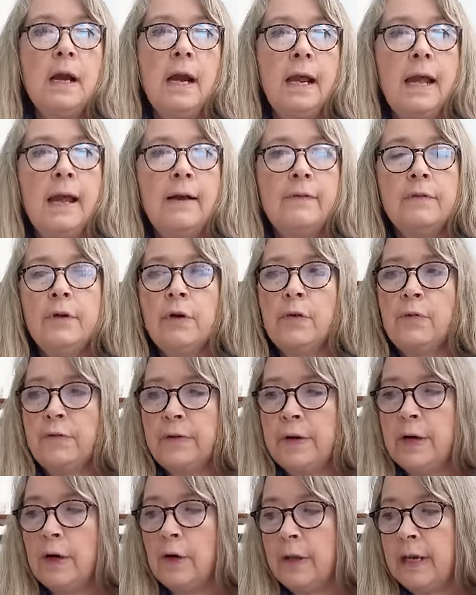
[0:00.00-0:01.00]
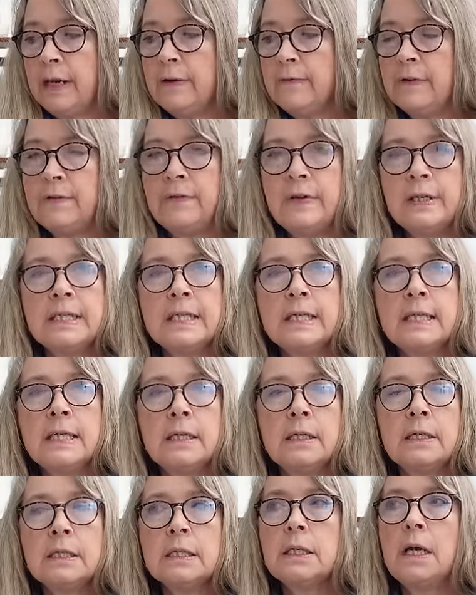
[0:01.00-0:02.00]
I have no fear that even if it
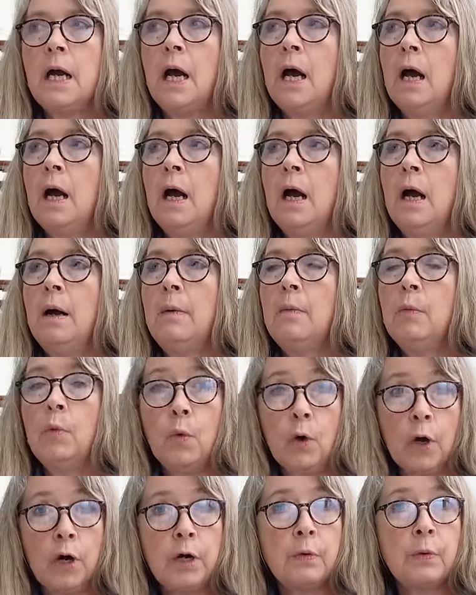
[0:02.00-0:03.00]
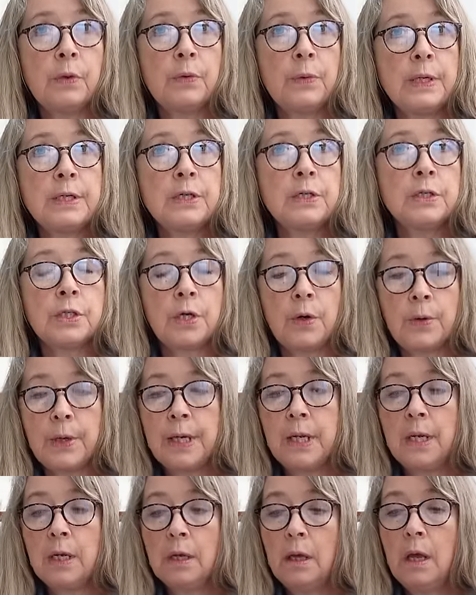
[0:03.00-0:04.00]
didn't uh, work with winter
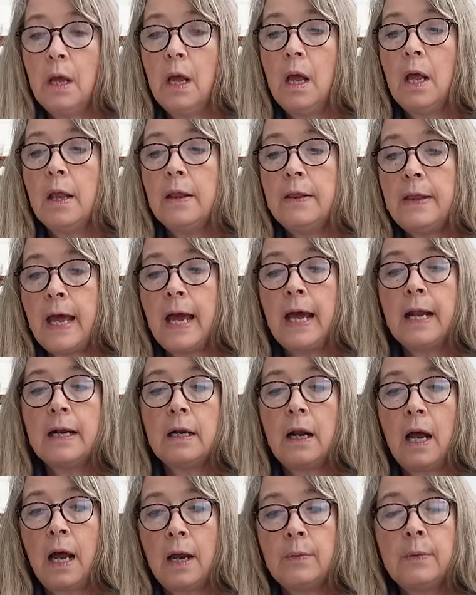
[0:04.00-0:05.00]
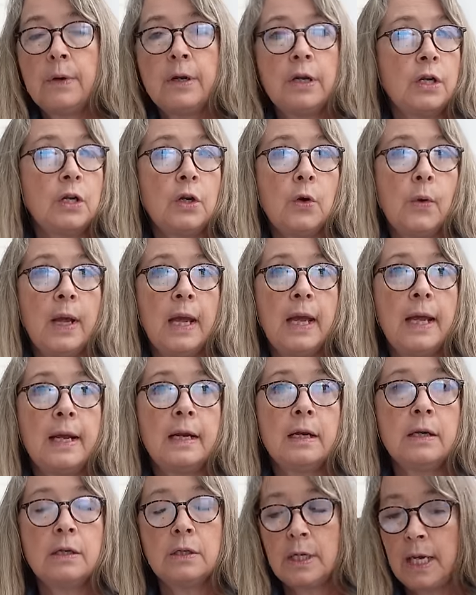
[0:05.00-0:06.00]
sowing, that I would, could go ahead
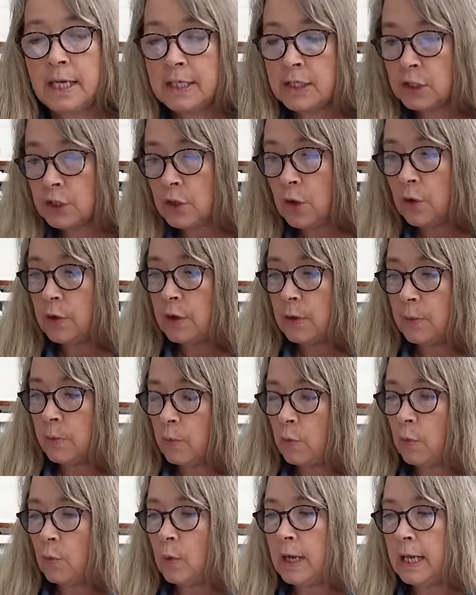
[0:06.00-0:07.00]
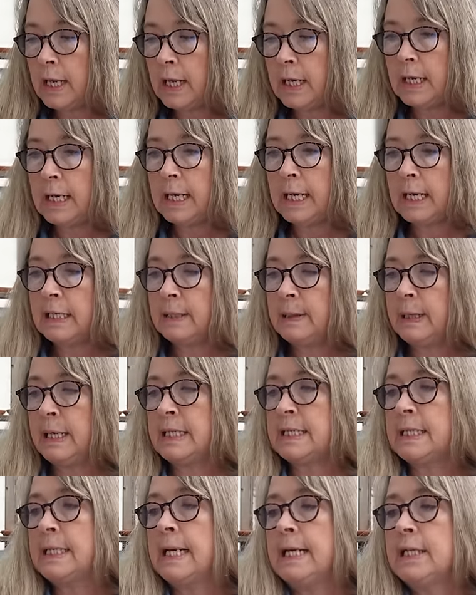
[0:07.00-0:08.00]
and, and sow them when it
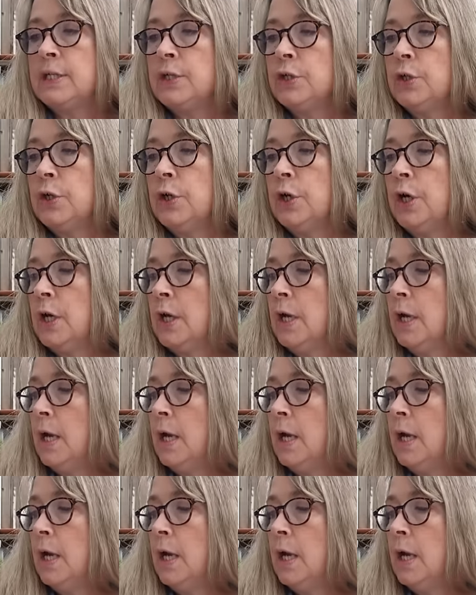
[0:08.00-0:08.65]
gets nicer.